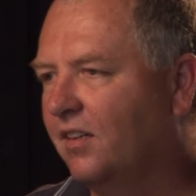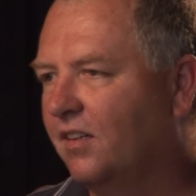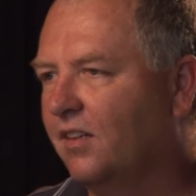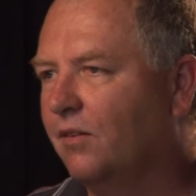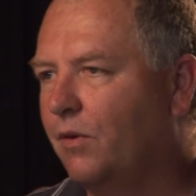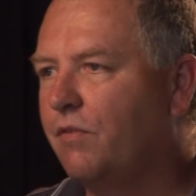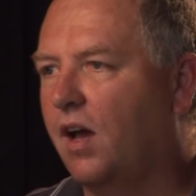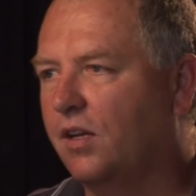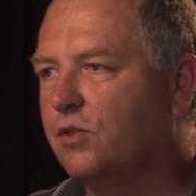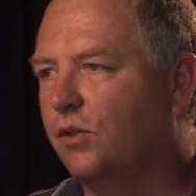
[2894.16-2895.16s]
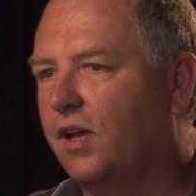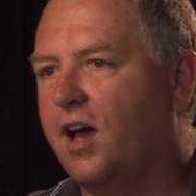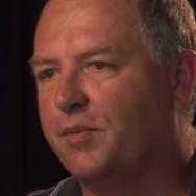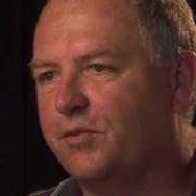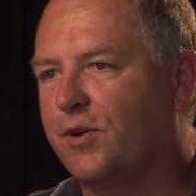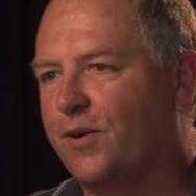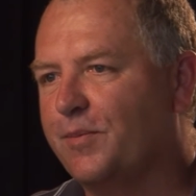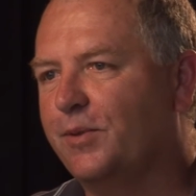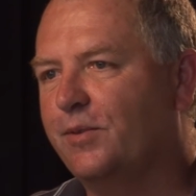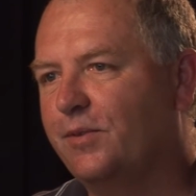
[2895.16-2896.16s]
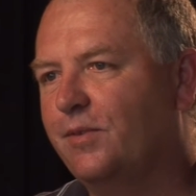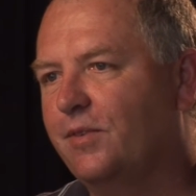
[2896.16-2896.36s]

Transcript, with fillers: And we finally sold the hobby farm,